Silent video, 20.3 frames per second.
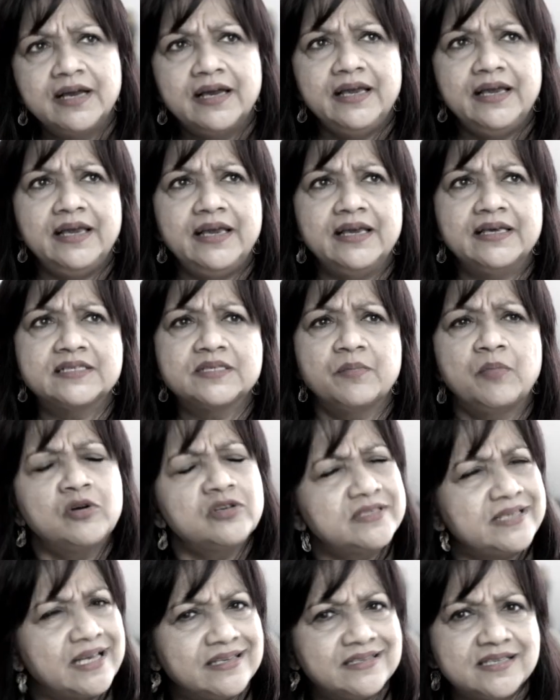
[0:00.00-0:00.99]
He is a more
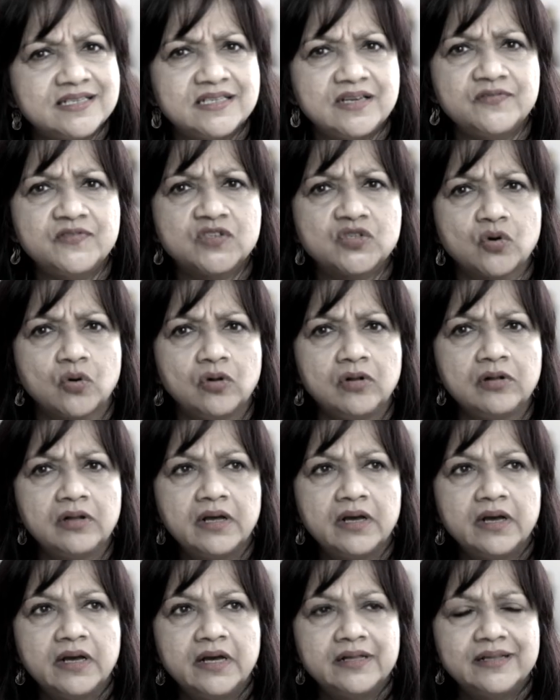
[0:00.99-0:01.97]
sensitive soul
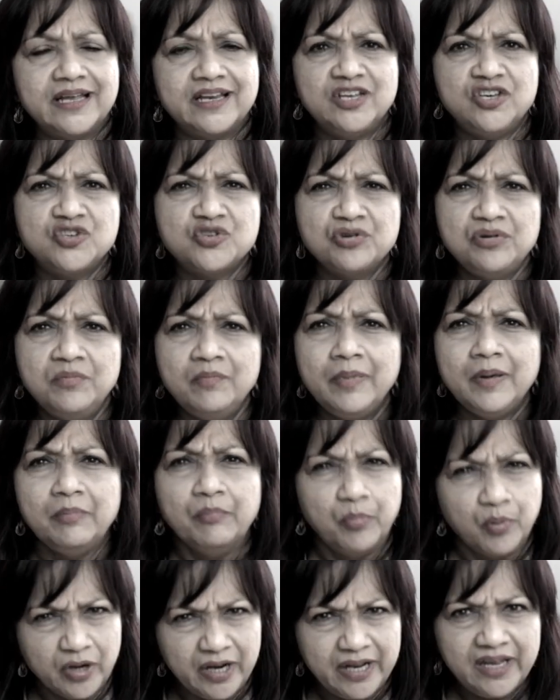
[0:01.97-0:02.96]
that he shouldn't be
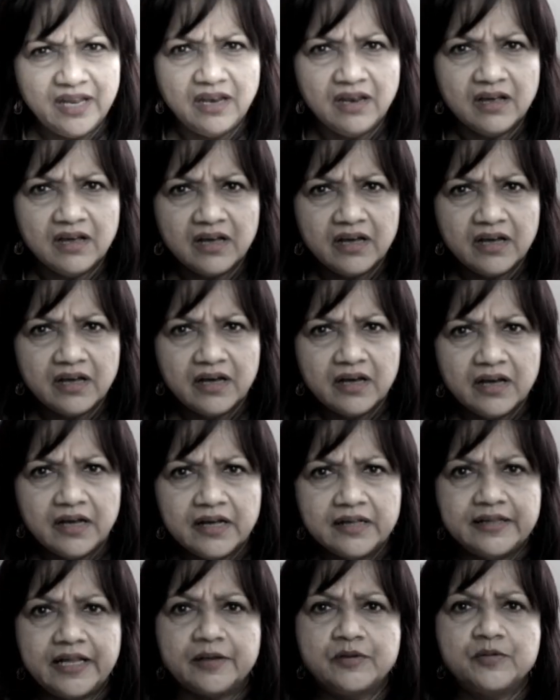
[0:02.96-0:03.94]
bullied,
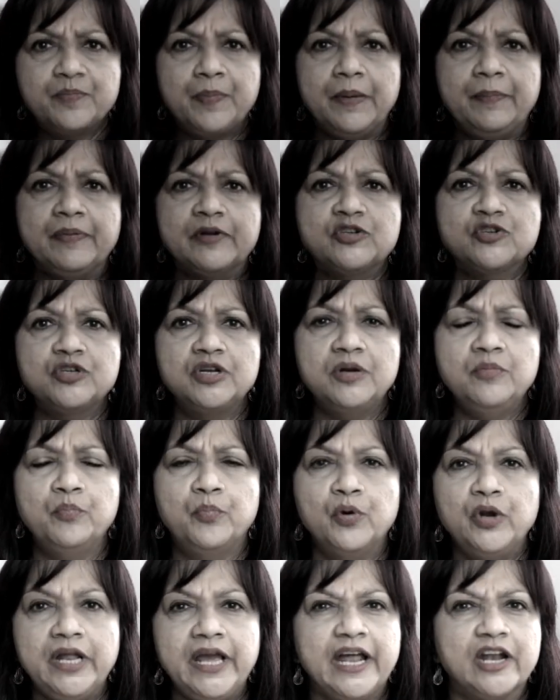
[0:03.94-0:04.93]
that people shouldn't
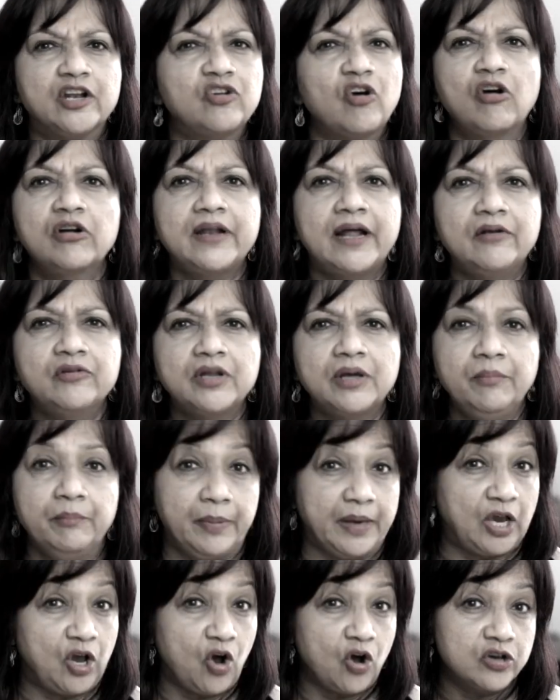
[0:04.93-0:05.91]
bully and talk down to him
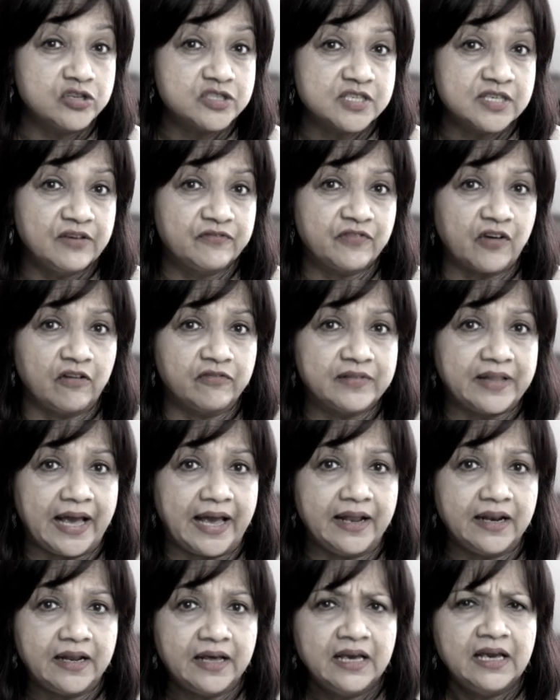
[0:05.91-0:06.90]
because of
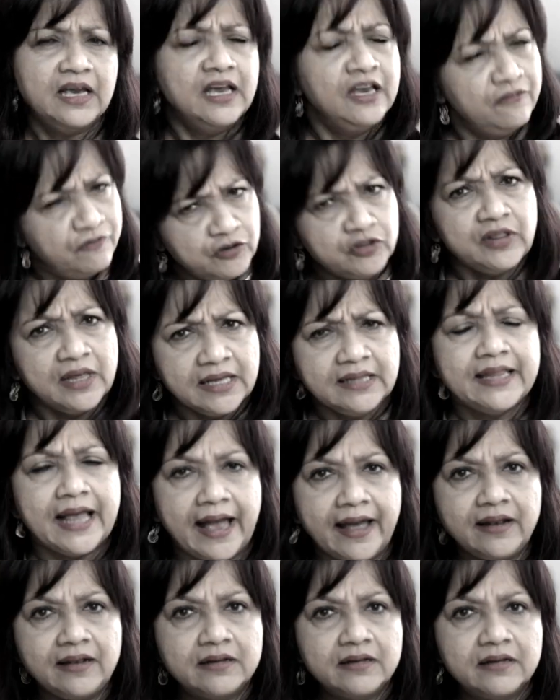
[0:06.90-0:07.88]
that. If you think
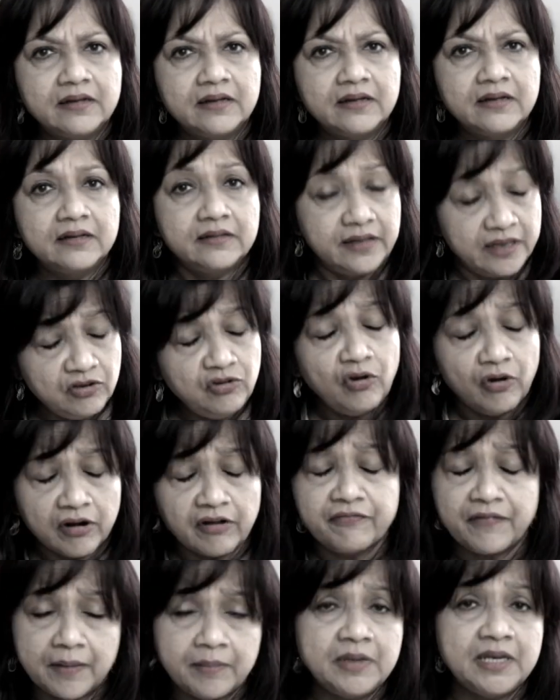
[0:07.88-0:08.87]
that, then you're
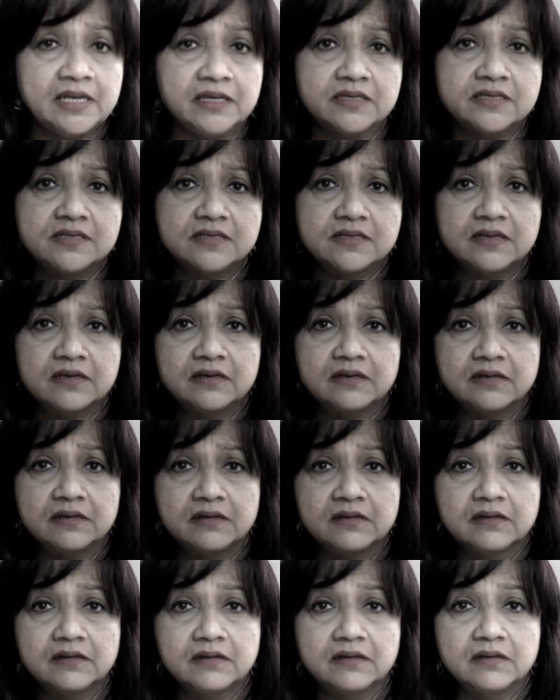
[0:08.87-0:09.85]
a feminist.
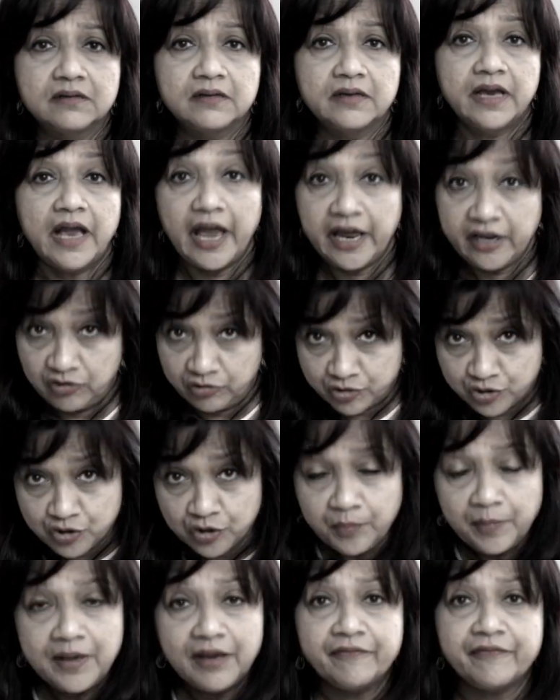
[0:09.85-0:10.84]
And you
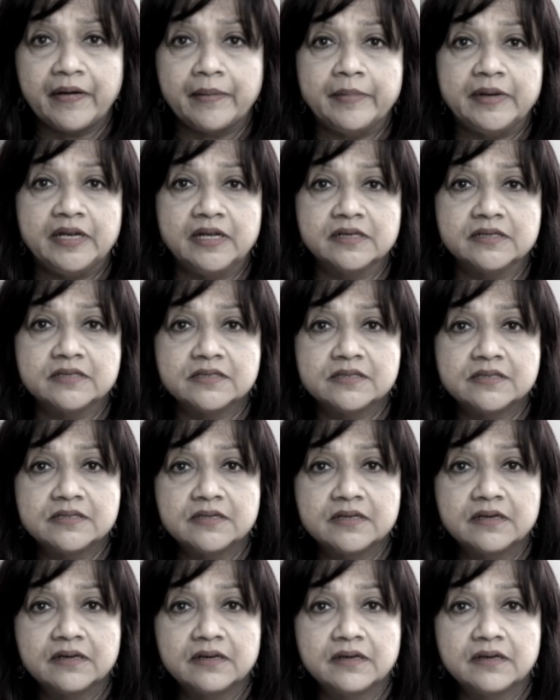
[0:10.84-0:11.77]
should be a feminist.